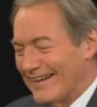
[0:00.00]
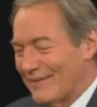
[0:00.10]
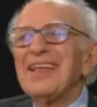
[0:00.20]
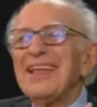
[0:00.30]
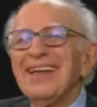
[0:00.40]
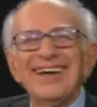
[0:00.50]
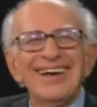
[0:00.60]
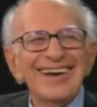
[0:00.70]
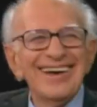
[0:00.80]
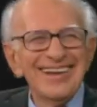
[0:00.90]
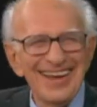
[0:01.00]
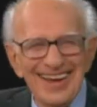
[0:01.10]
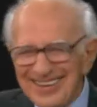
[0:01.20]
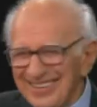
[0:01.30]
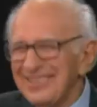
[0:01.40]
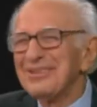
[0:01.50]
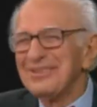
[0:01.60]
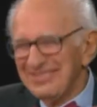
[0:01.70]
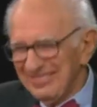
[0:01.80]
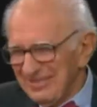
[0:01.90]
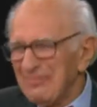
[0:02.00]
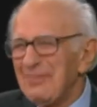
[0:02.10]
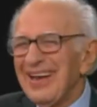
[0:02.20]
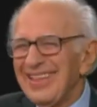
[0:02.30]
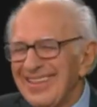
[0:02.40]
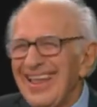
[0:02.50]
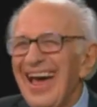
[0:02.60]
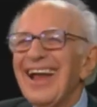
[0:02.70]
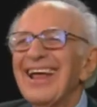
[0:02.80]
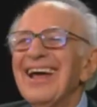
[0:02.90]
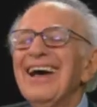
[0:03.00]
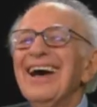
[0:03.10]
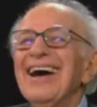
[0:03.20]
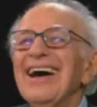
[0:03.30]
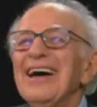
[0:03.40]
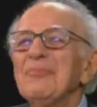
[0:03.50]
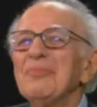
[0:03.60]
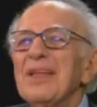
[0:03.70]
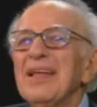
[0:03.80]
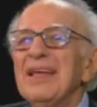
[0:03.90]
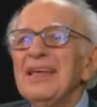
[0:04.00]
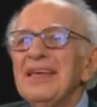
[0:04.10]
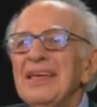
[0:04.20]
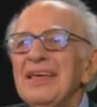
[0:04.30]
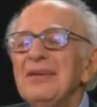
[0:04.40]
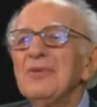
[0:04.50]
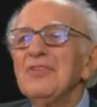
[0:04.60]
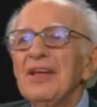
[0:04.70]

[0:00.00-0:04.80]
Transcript: I'm a good student. better than that. Uh, he was